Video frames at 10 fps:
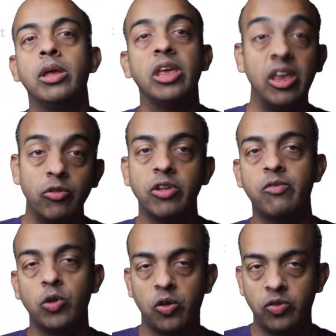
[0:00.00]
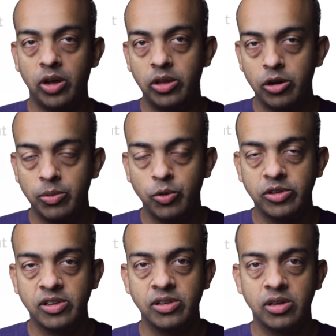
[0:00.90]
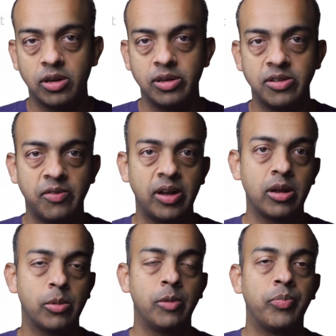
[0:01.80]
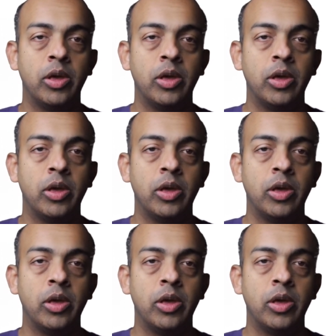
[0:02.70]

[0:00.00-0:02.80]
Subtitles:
Even if one of the other inputs is a variable.